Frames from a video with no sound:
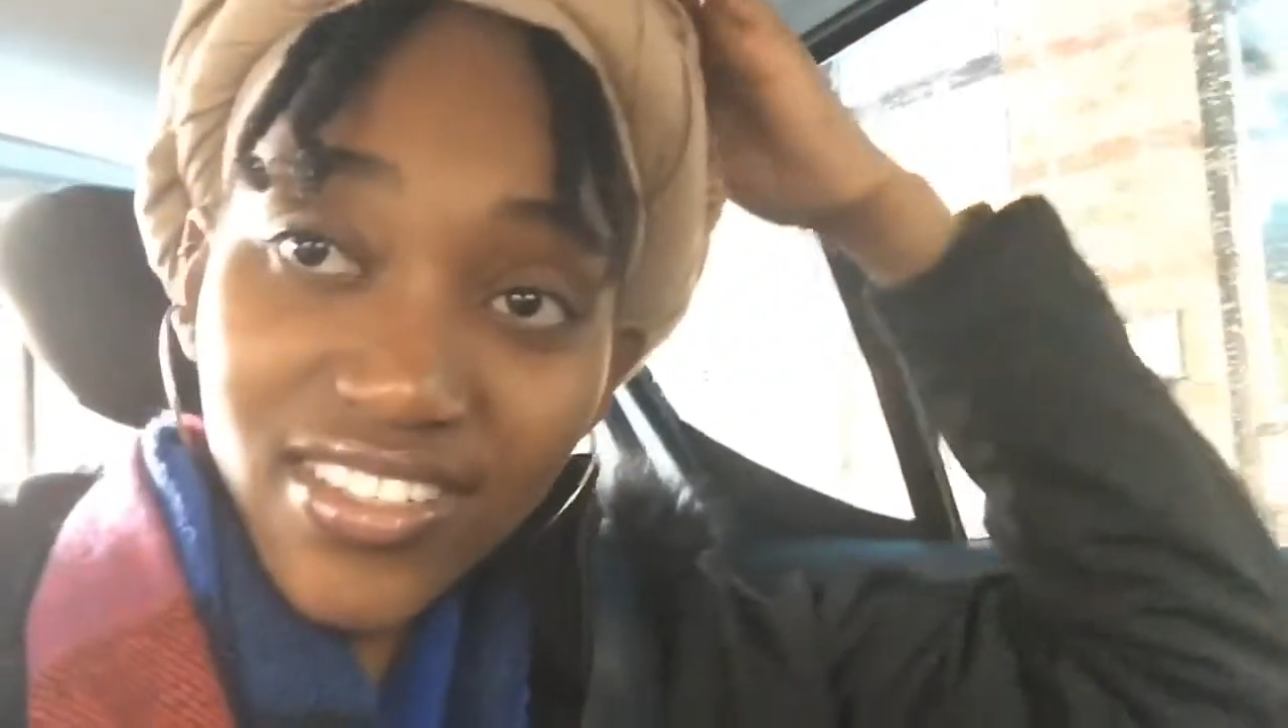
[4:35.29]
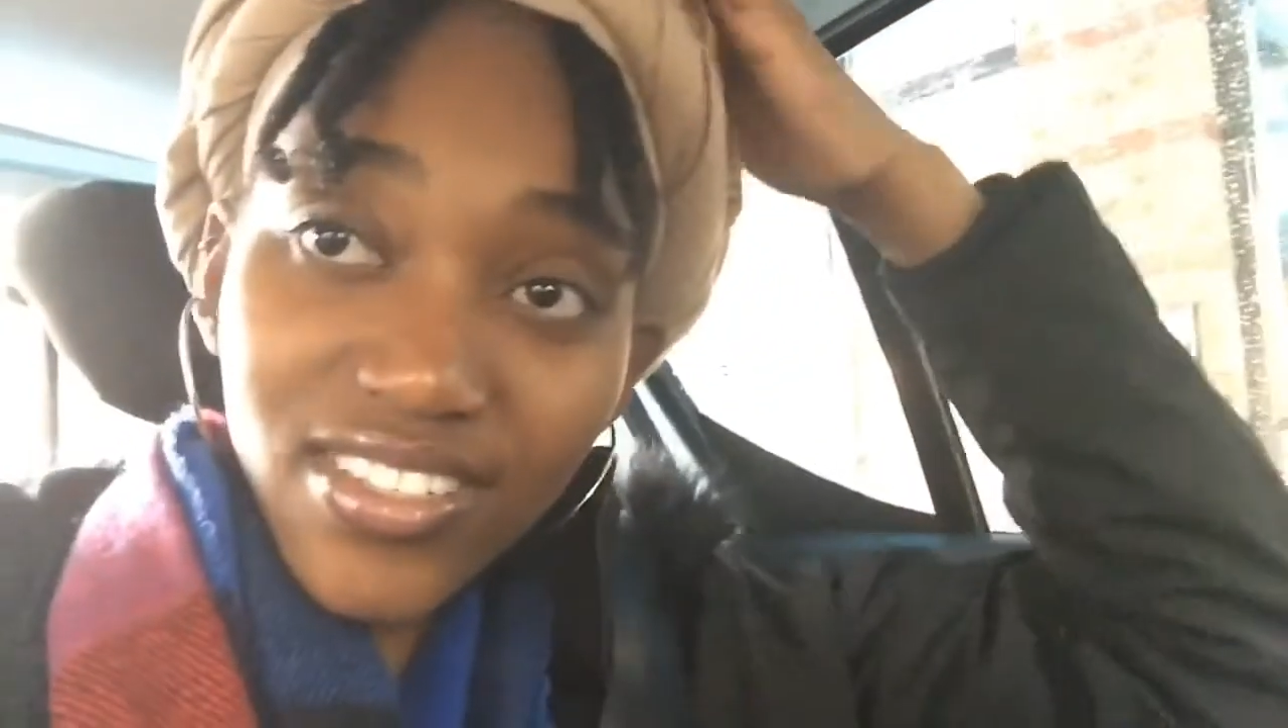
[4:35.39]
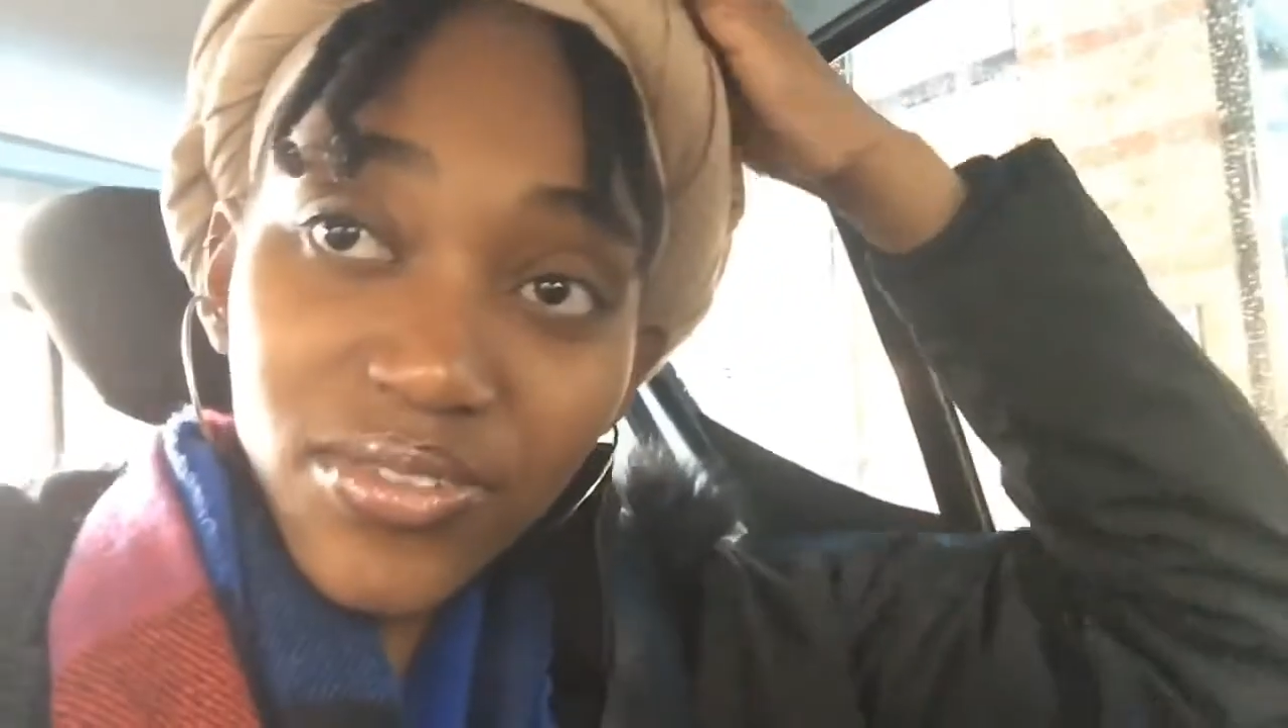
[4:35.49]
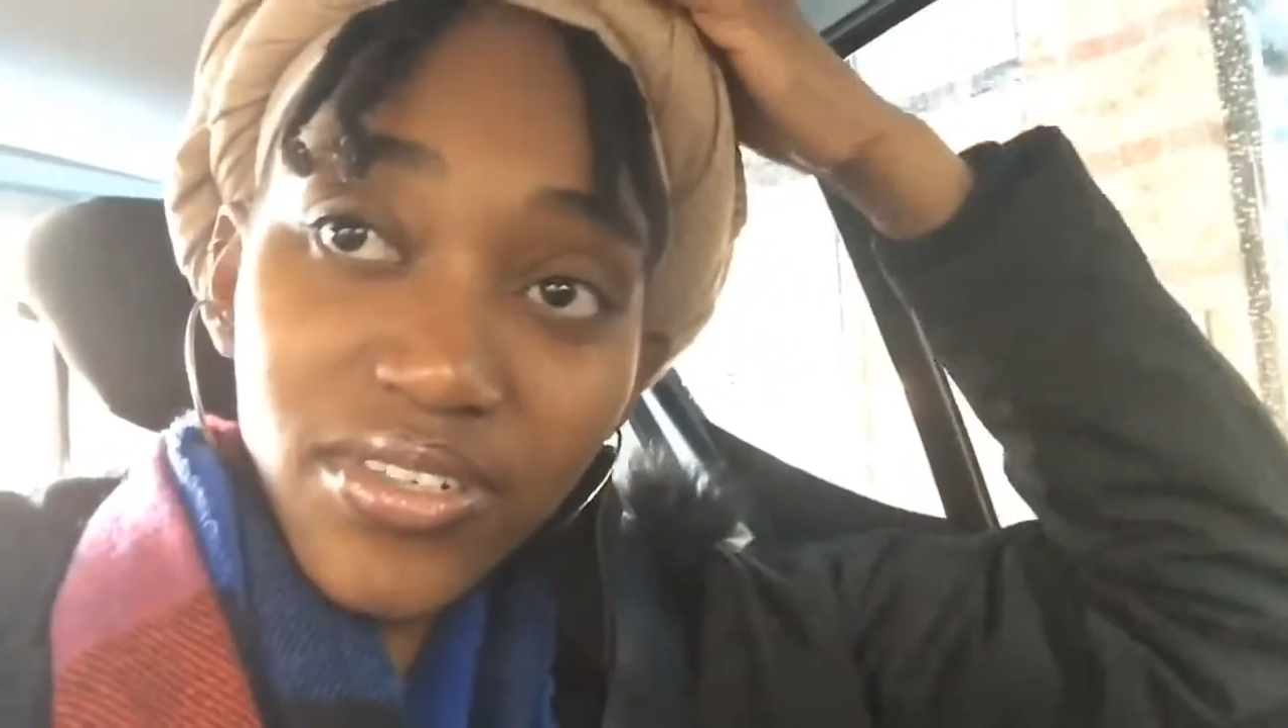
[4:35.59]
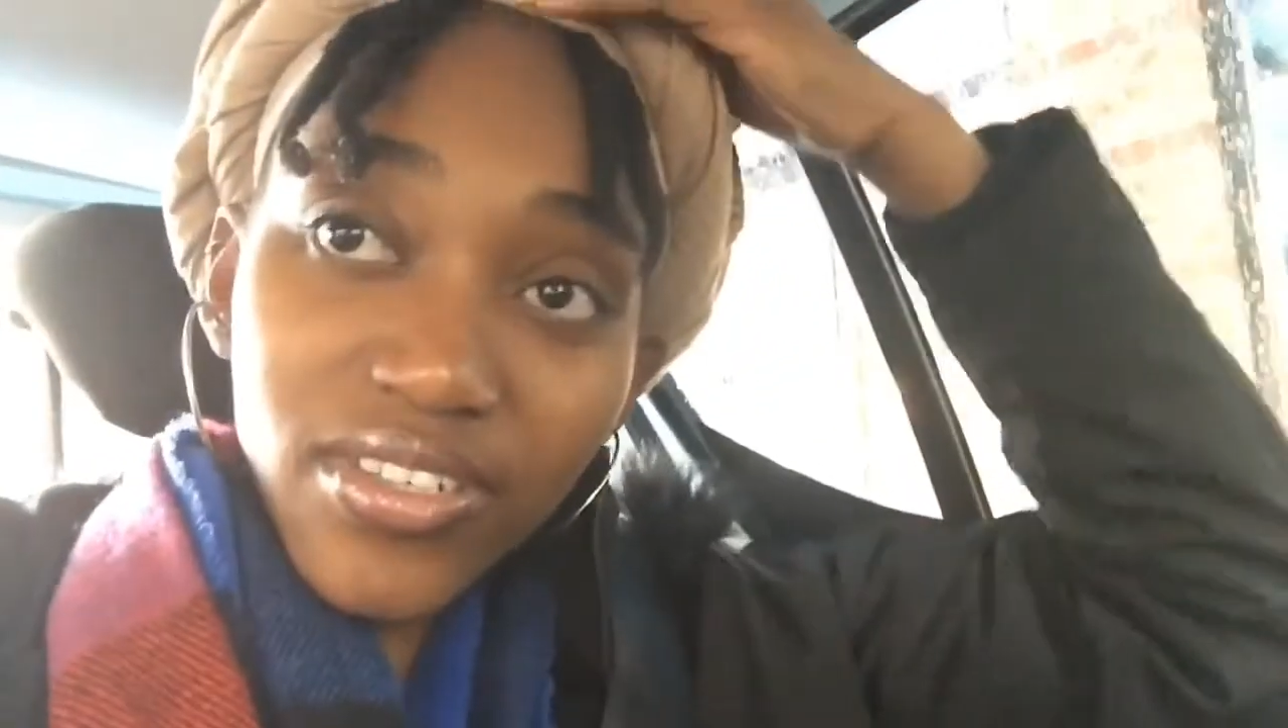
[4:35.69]

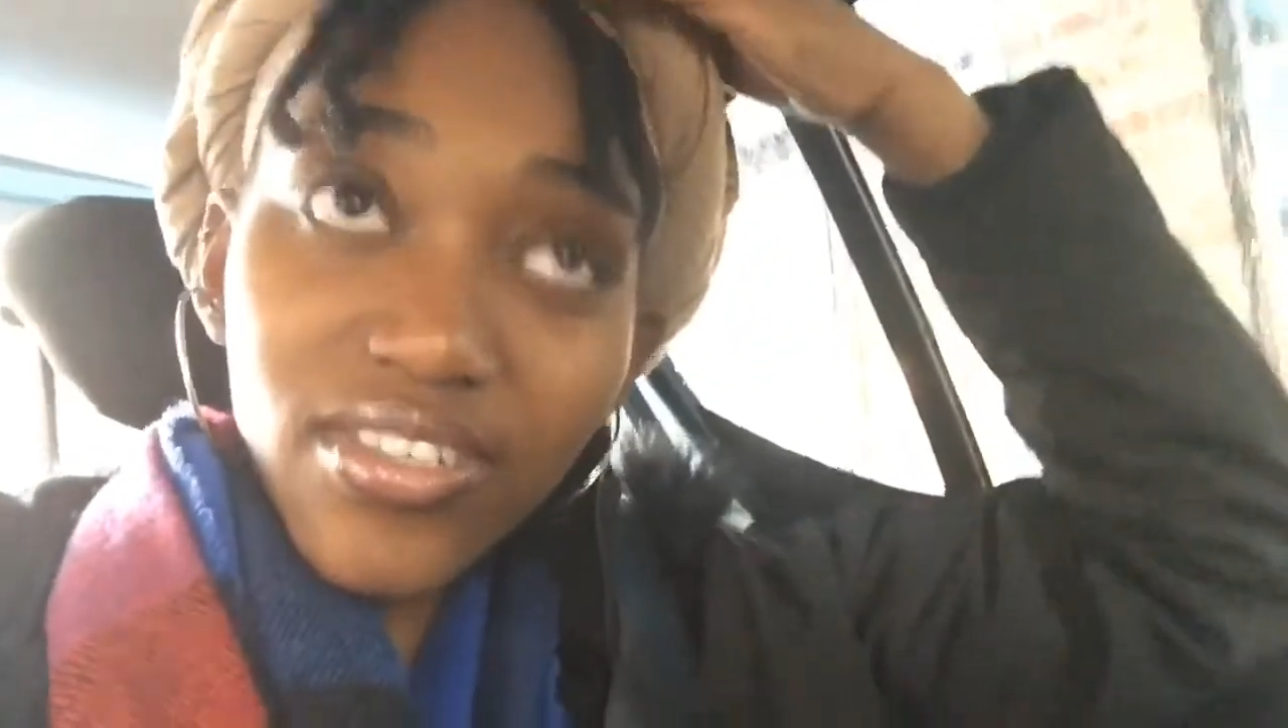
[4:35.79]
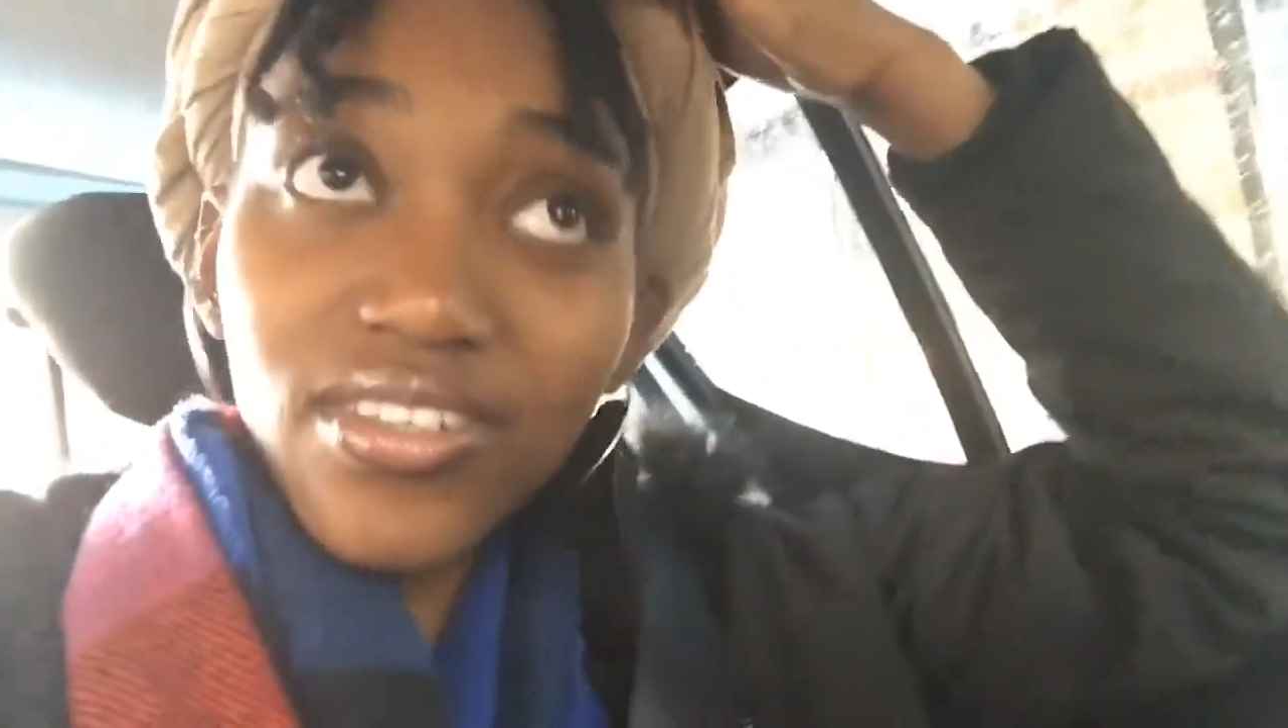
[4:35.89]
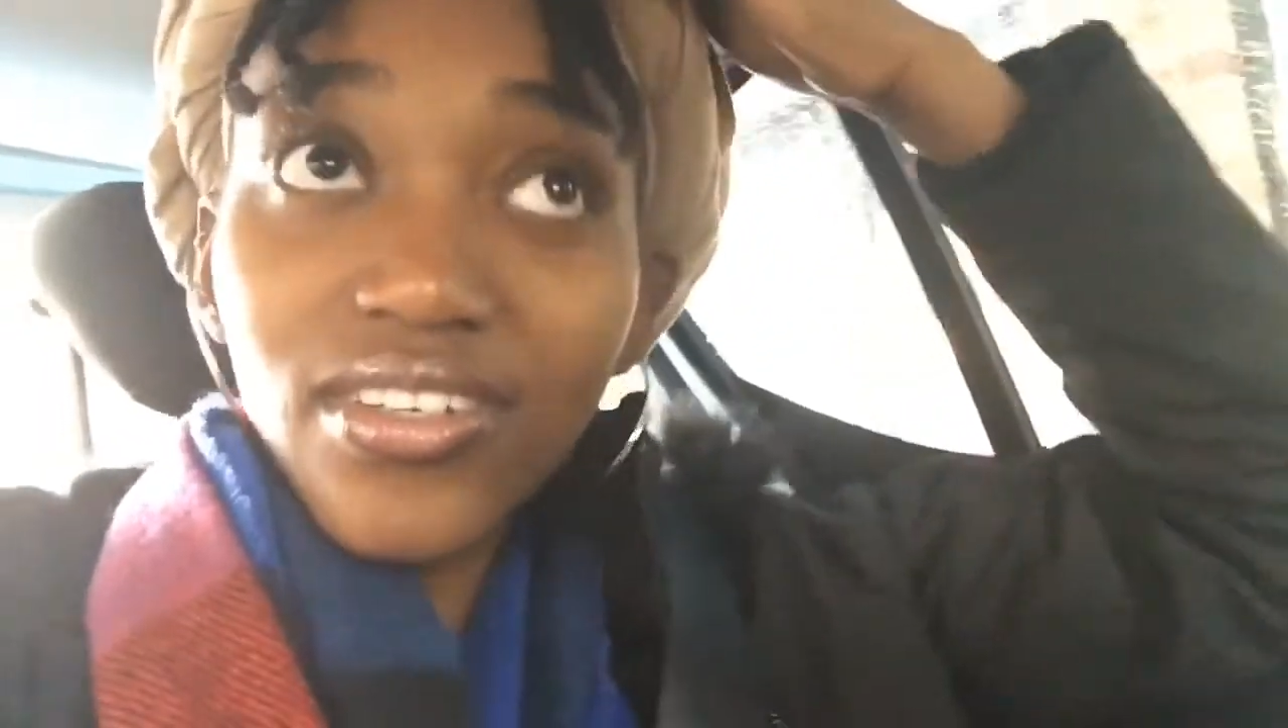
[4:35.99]
so we're